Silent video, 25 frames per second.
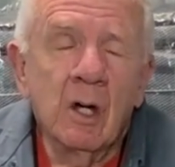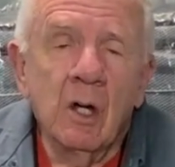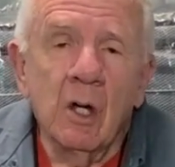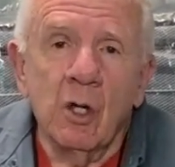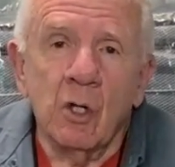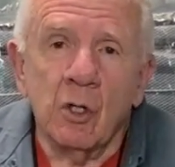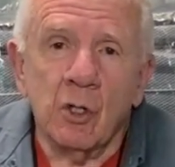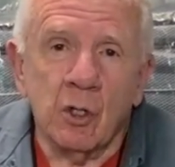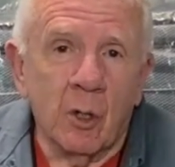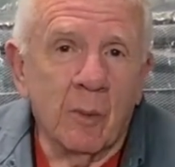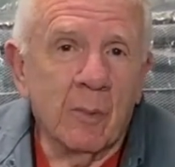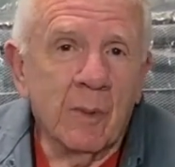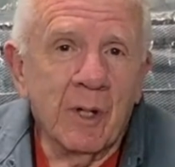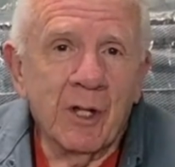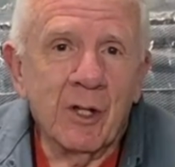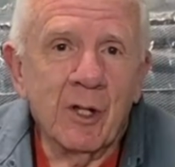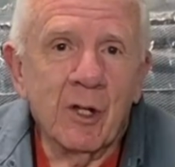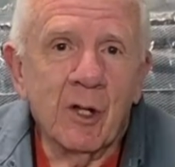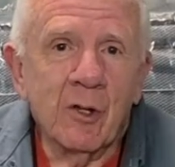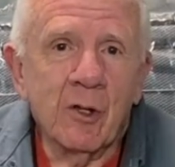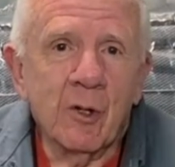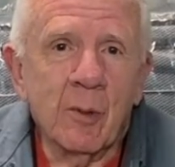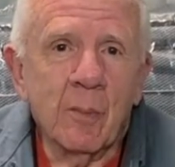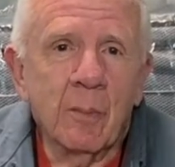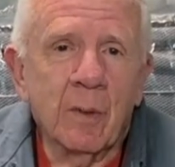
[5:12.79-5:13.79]
Show me
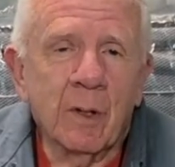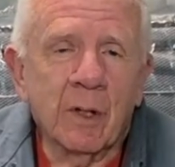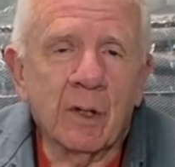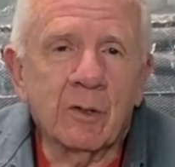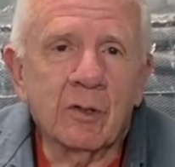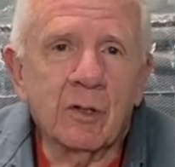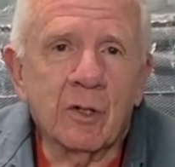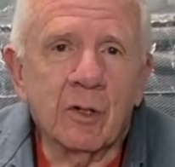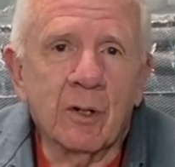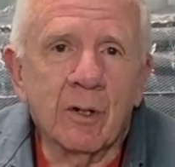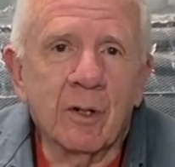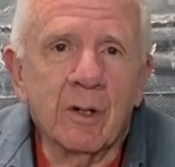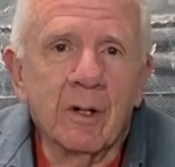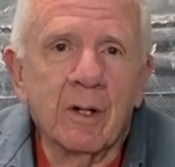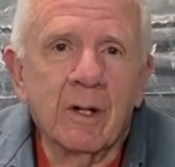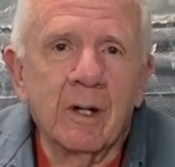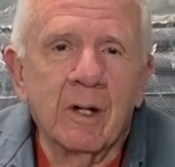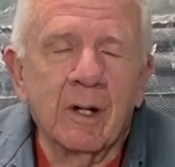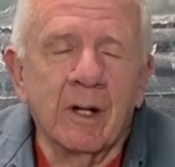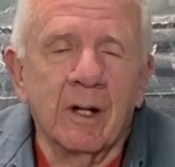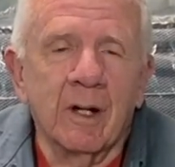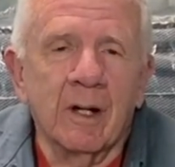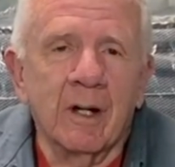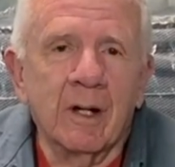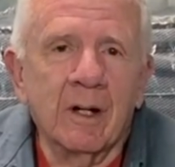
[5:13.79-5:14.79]
another picture
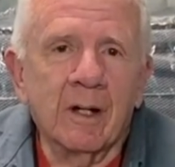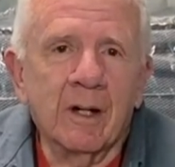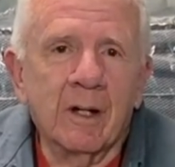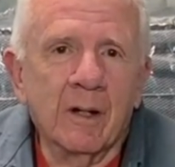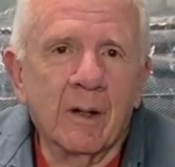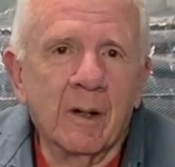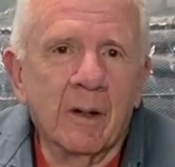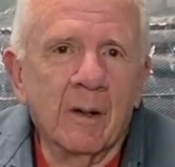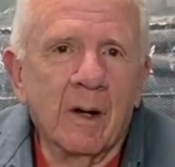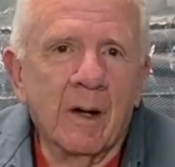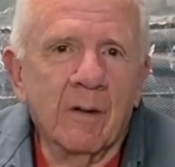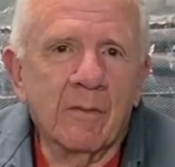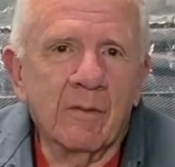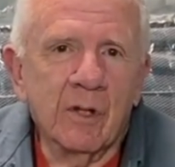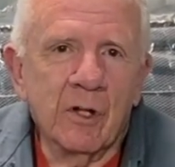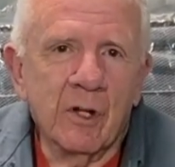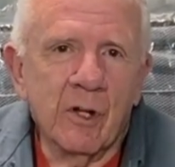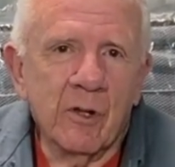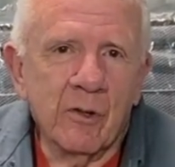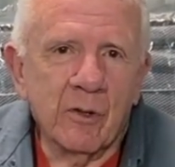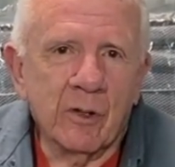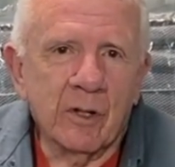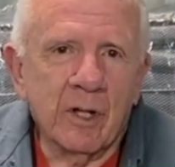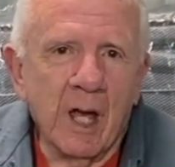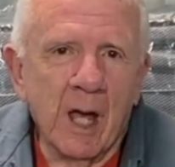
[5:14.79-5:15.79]
of
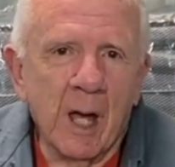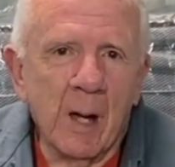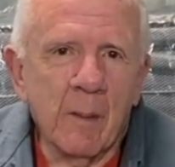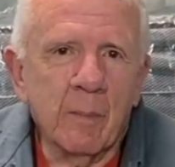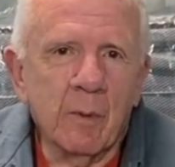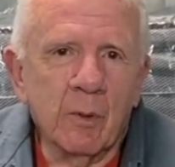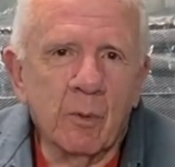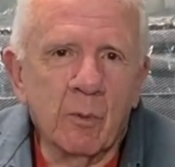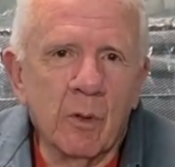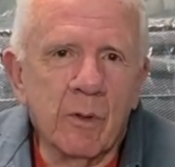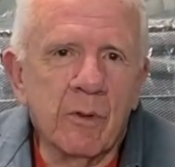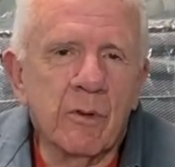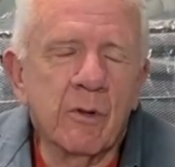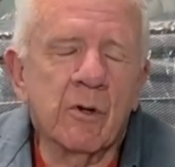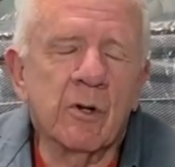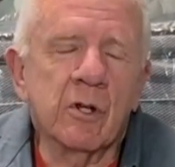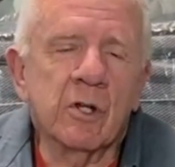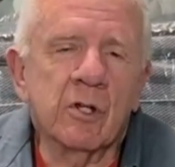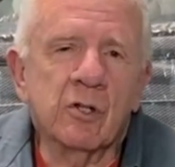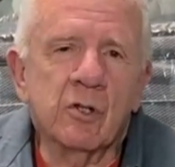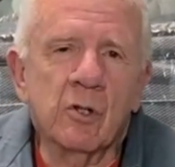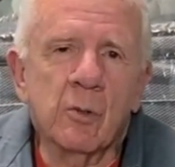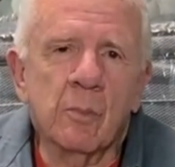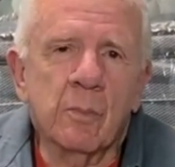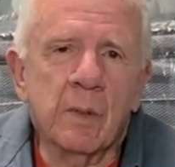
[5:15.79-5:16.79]
another camper with
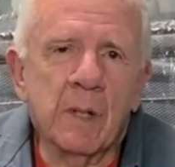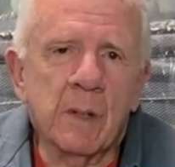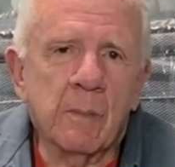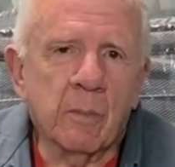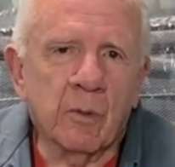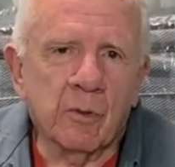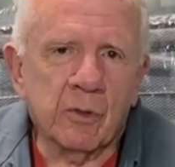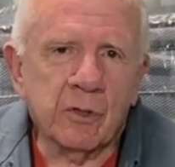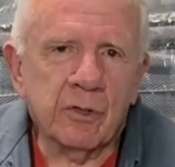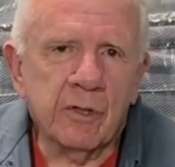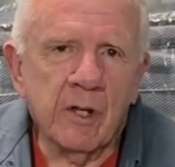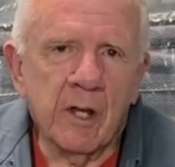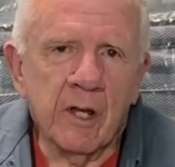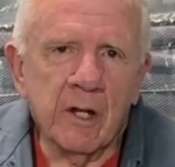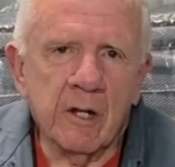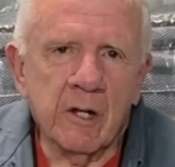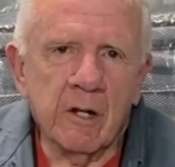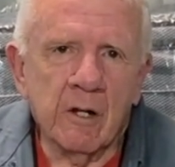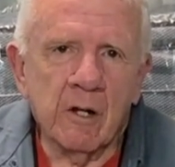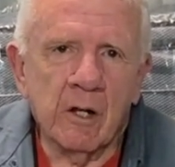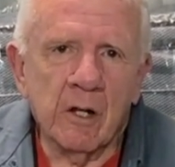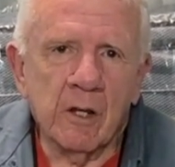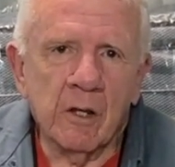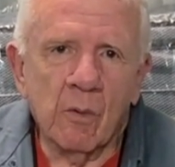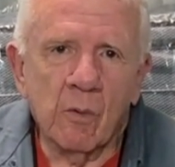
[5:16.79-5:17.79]
32 people standing
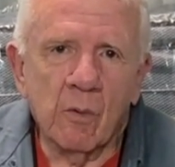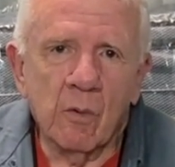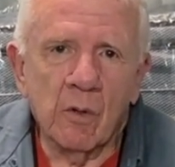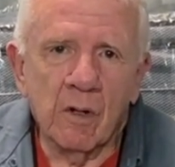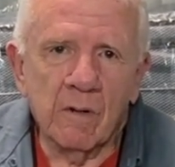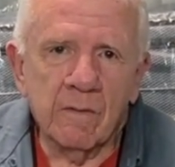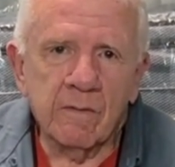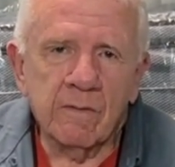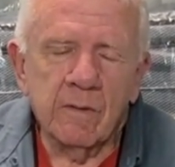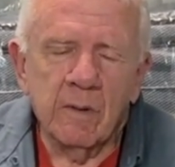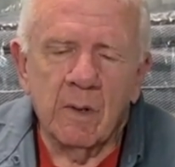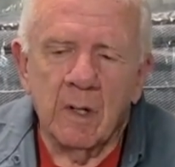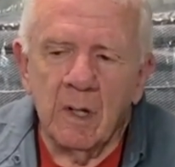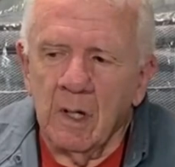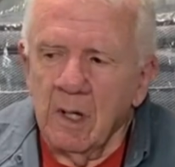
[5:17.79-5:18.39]
on the roof.